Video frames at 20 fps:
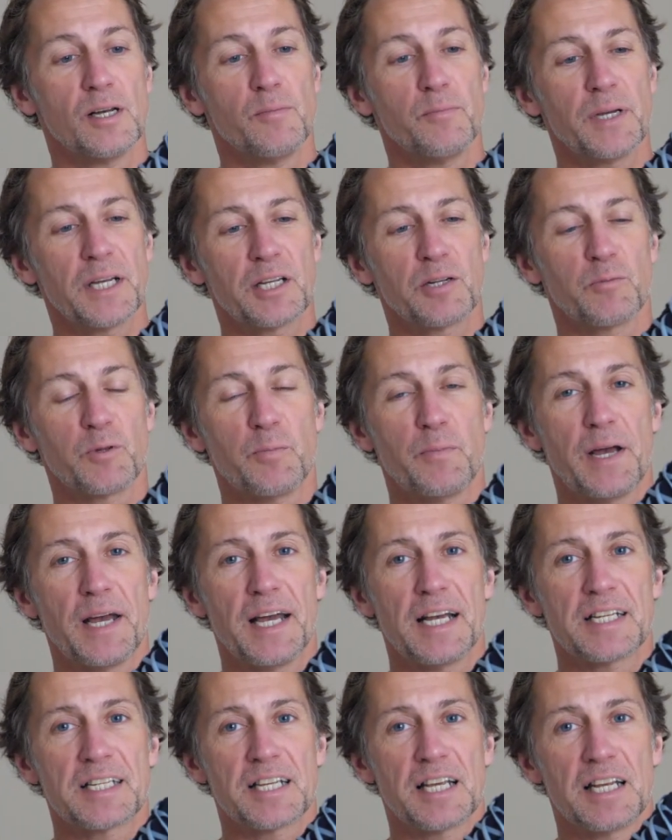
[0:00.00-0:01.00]
picking up the
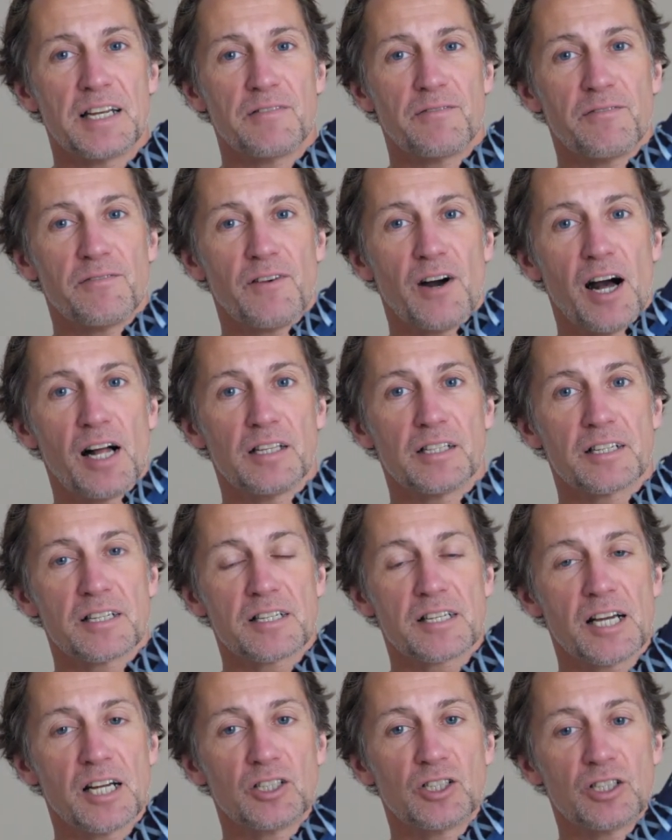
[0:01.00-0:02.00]
pace in fartlek
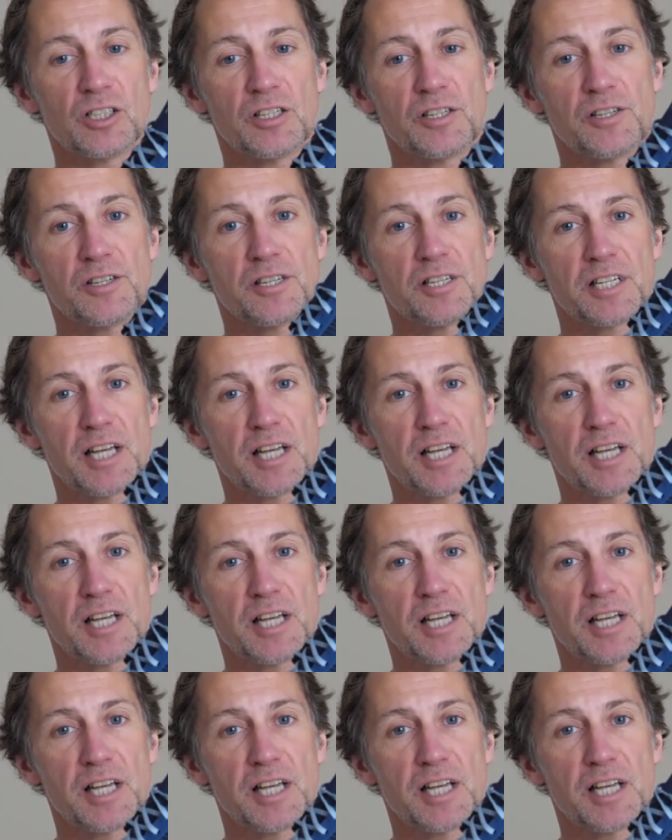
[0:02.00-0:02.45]
sessions,